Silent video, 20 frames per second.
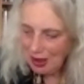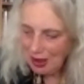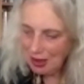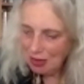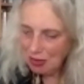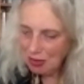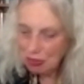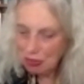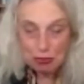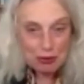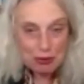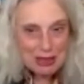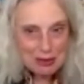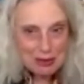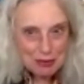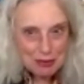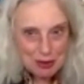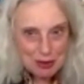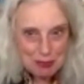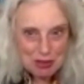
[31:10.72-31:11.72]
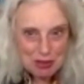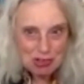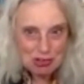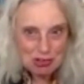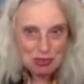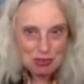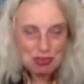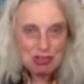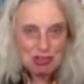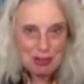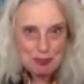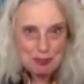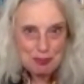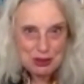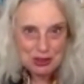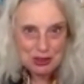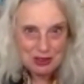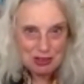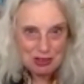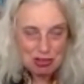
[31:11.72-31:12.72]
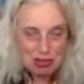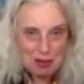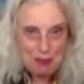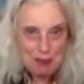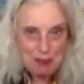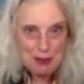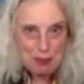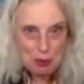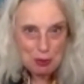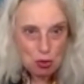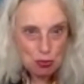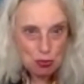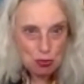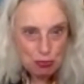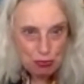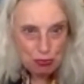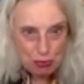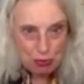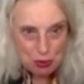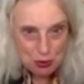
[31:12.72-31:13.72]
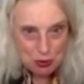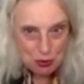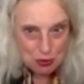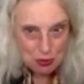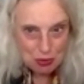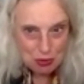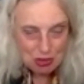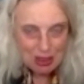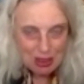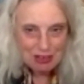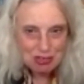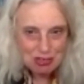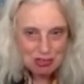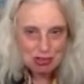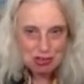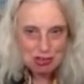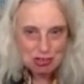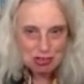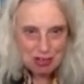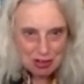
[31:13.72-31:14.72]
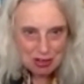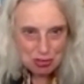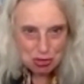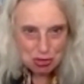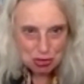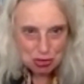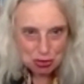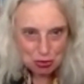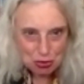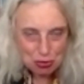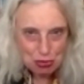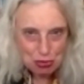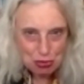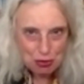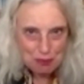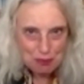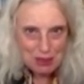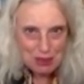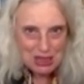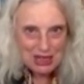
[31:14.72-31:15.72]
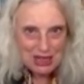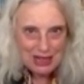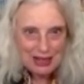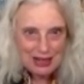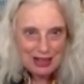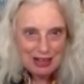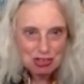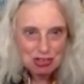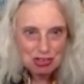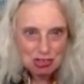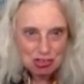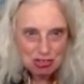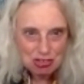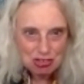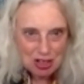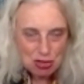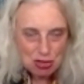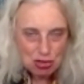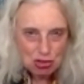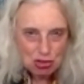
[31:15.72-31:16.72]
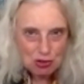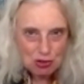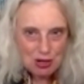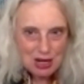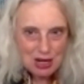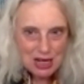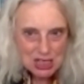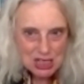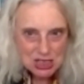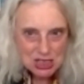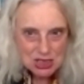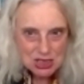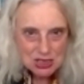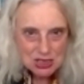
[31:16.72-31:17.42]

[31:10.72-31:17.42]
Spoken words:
frequent misconception is that people confuse existential for meaning existentialist.